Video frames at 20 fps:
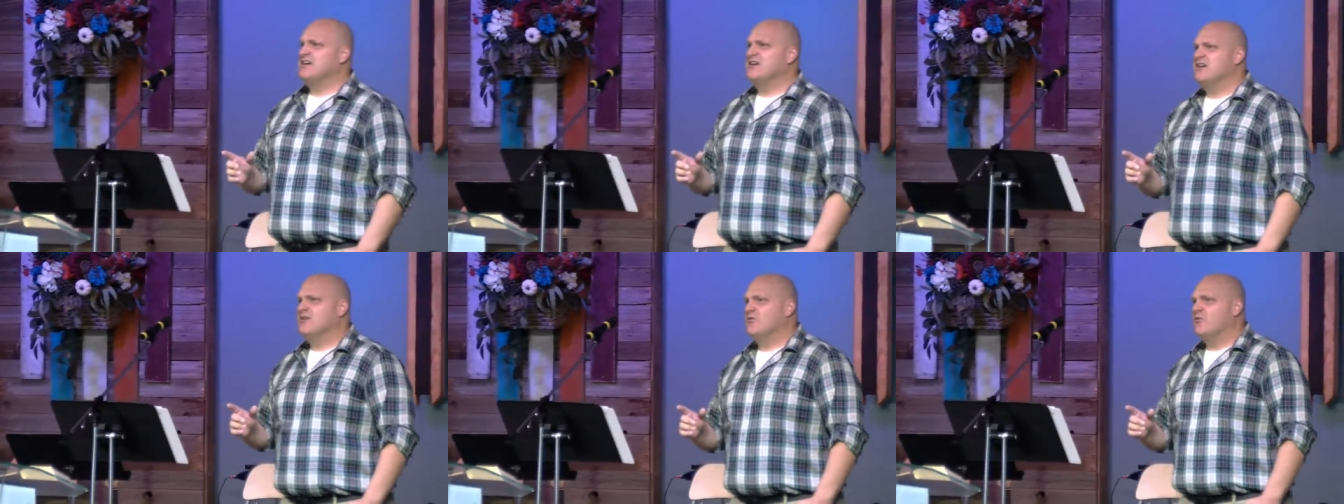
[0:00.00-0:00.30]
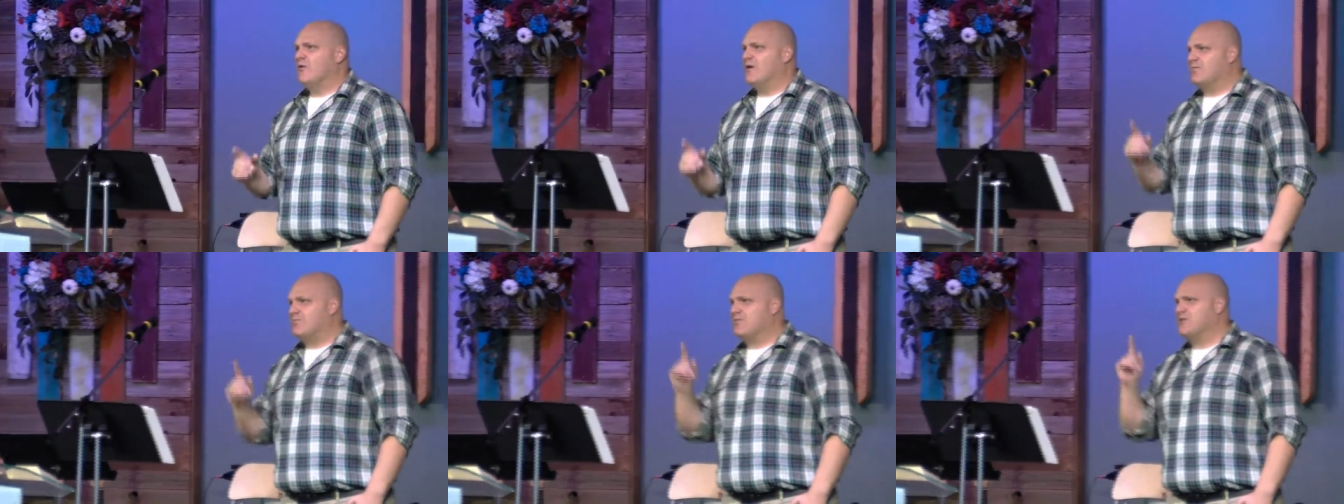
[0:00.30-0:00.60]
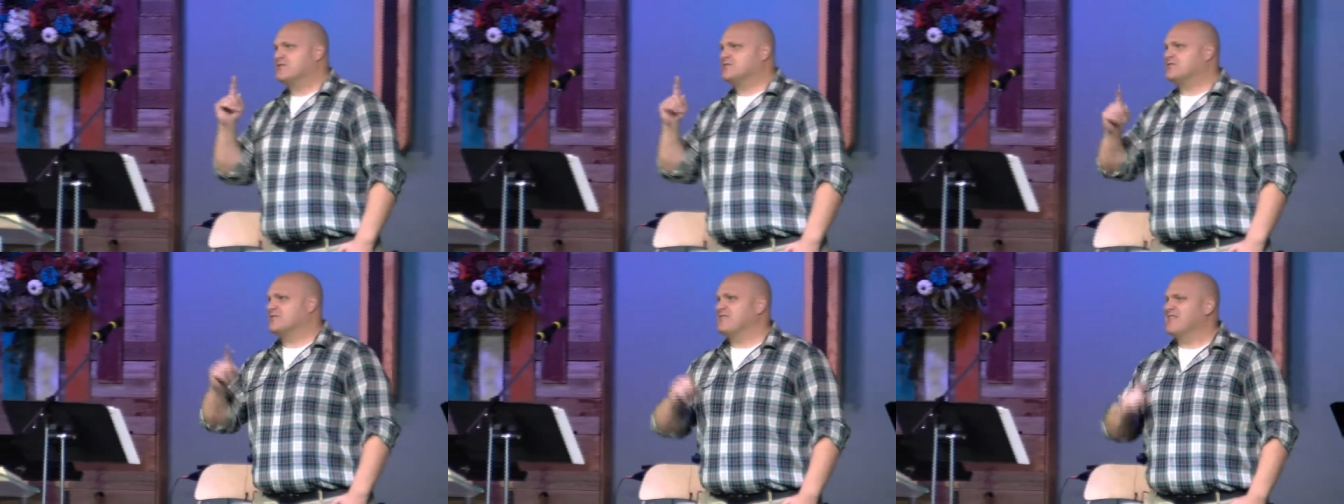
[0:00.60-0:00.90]
one
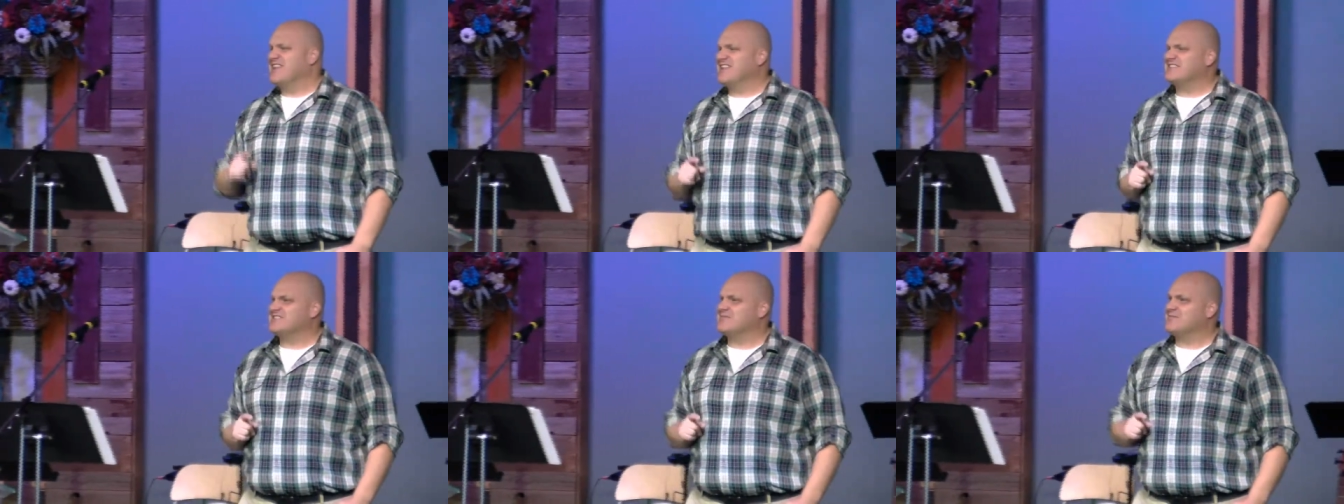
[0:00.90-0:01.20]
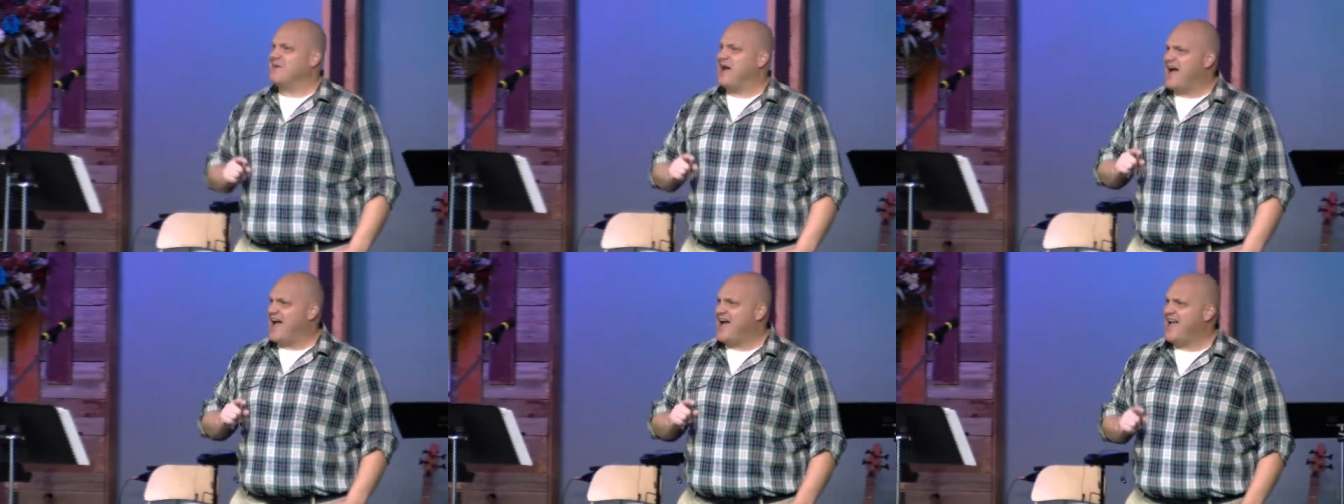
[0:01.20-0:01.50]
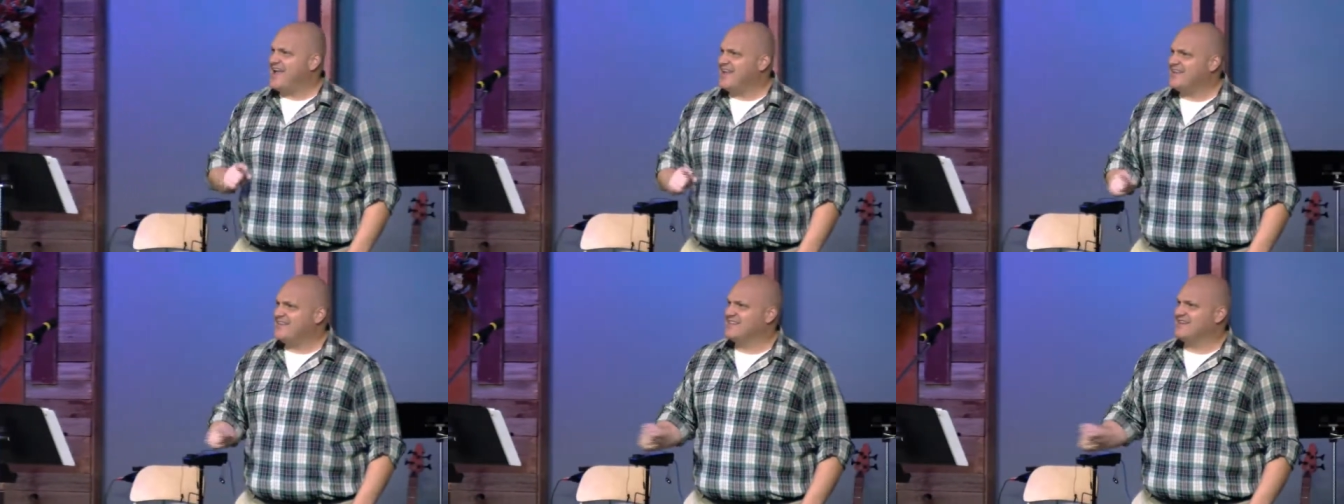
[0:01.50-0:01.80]
person hits them high,
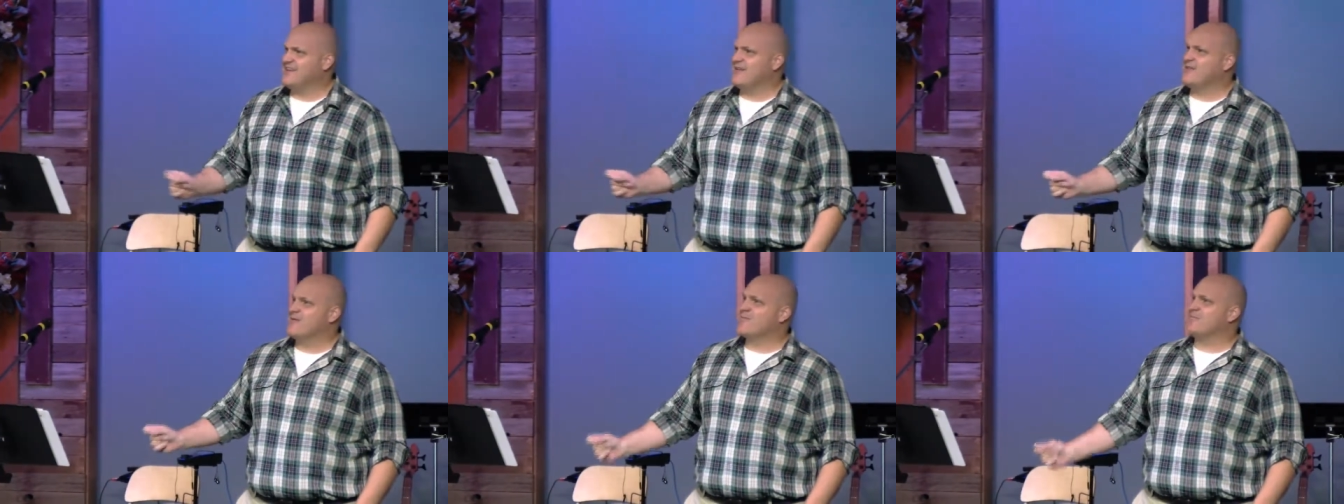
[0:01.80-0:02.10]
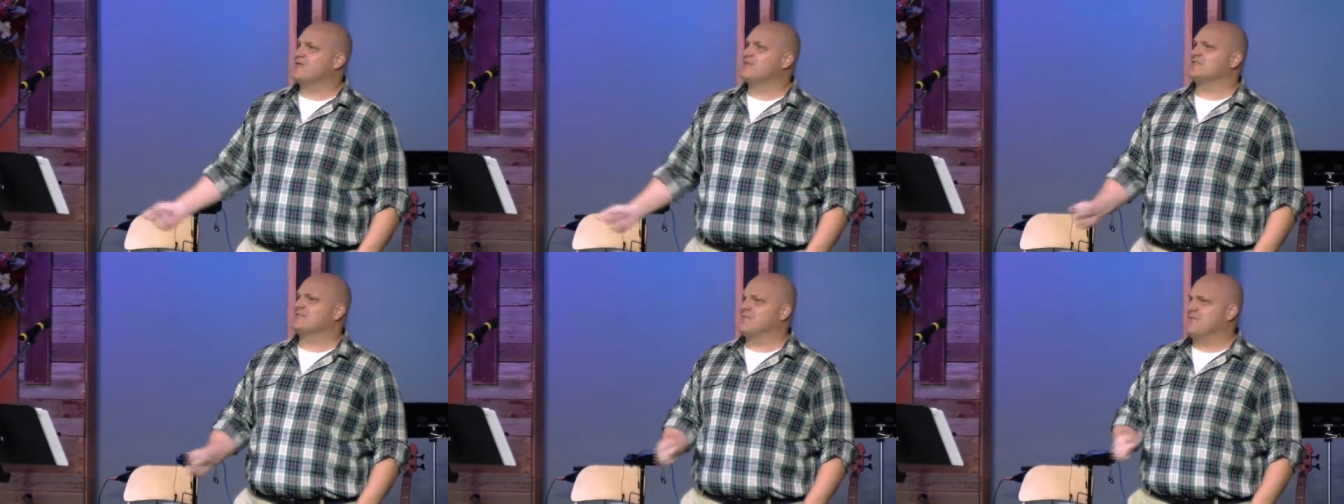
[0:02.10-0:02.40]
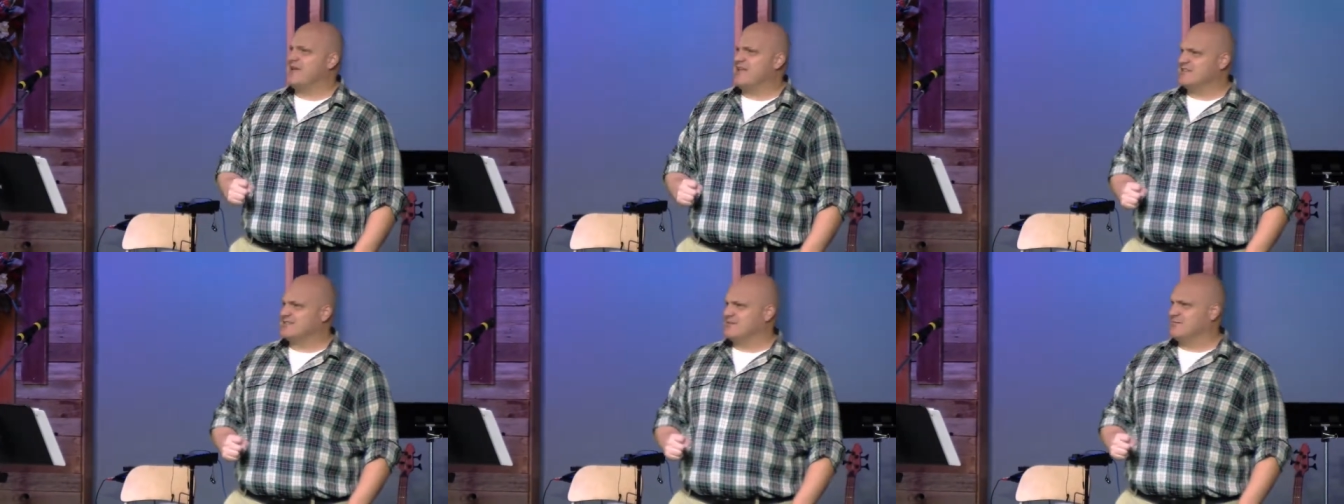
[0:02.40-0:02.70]
the other person
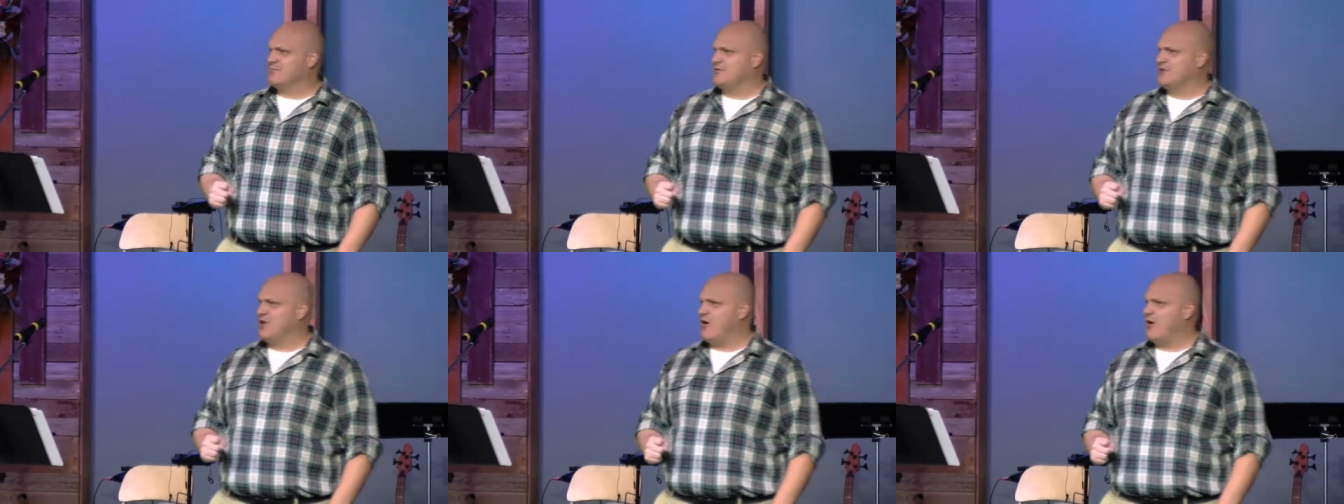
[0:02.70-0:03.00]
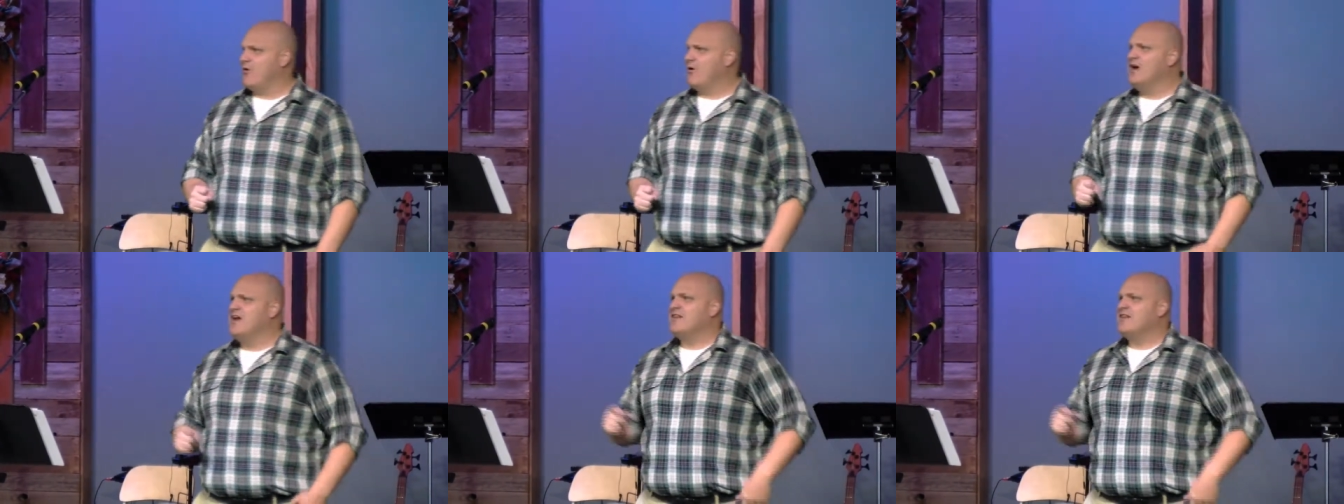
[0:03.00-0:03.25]
hits them low.